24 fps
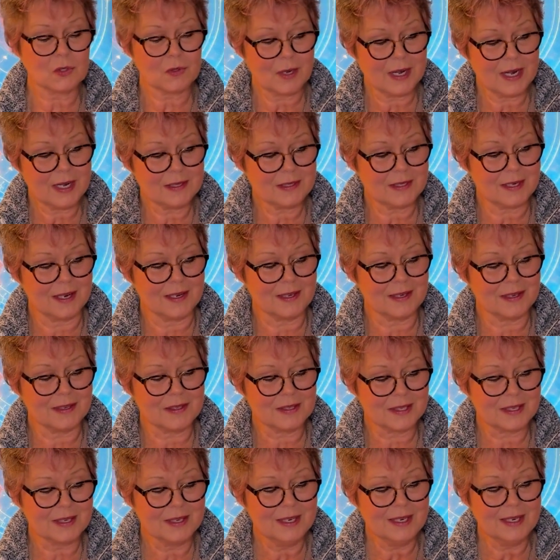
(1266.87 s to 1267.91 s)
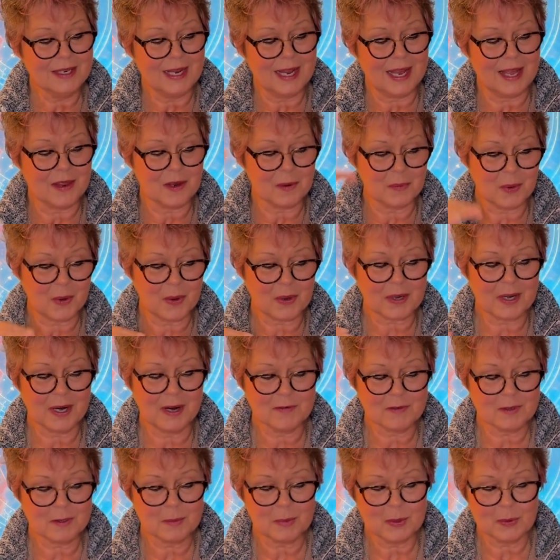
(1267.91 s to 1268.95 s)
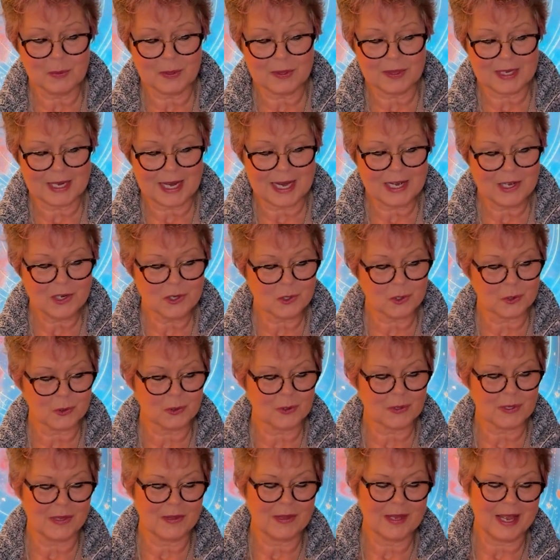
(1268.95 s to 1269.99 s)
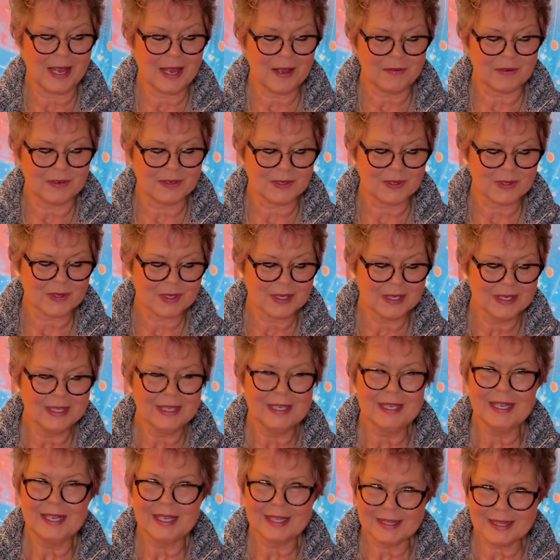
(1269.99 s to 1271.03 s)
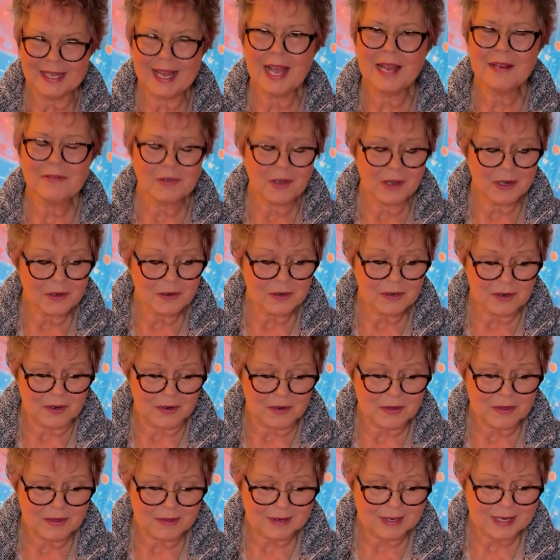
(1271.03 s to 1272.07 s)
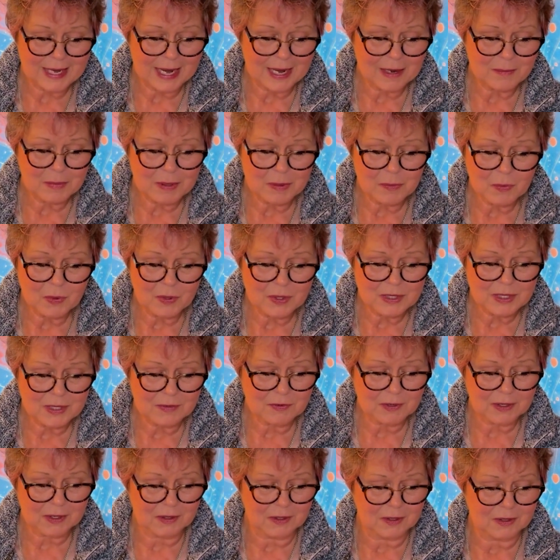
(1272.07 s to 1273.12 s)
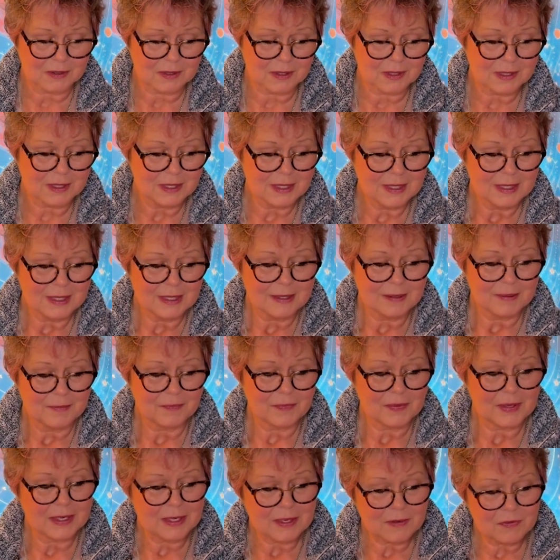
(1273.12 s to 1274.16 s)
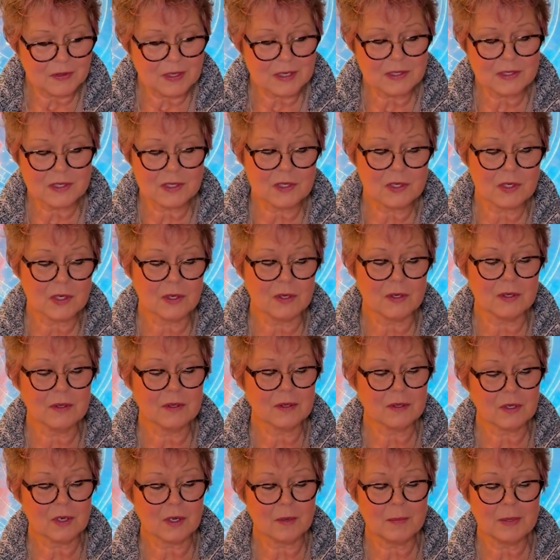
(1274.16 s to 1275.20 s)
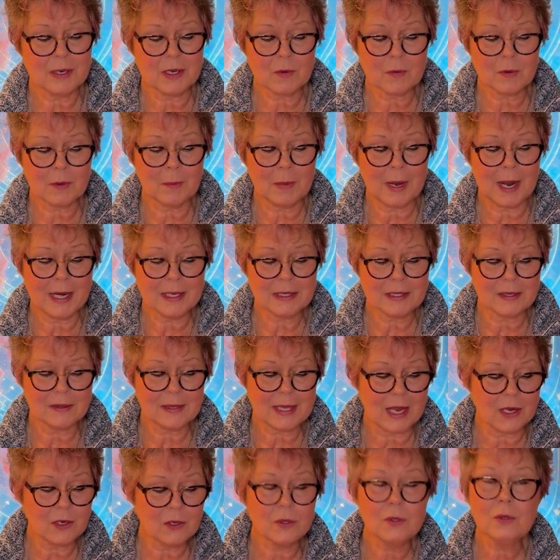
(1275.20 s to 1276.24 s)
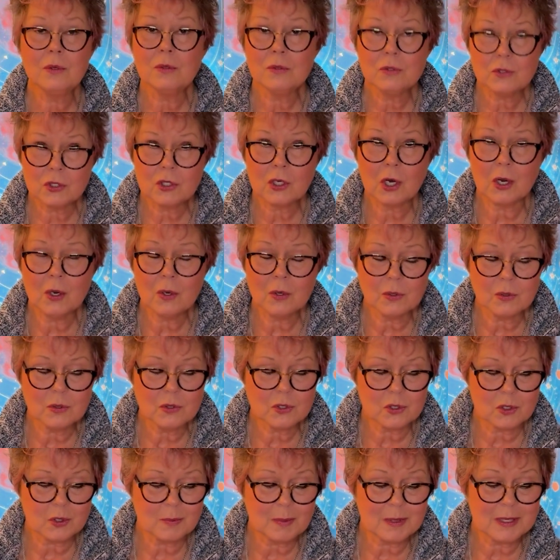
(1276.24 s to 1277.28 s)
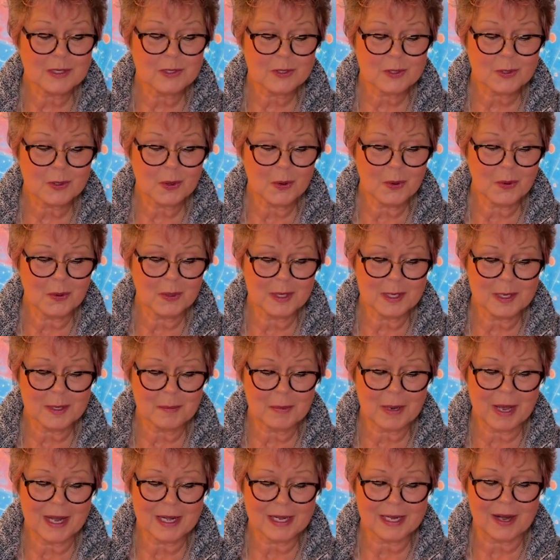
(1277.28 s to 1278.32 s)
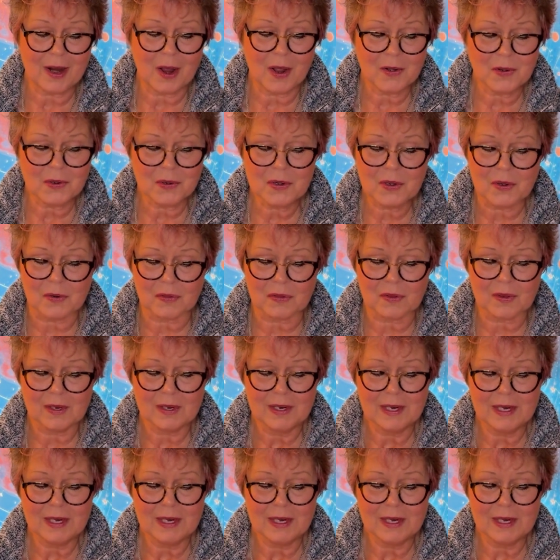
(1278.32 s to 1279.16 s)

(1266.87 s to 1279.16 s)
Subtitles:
transcendence, and they're more comfortable with the angels than the heavens. Life on earth can be more difficult. And if this is you, you're being reminded that you chose to be a soul in a body on earth,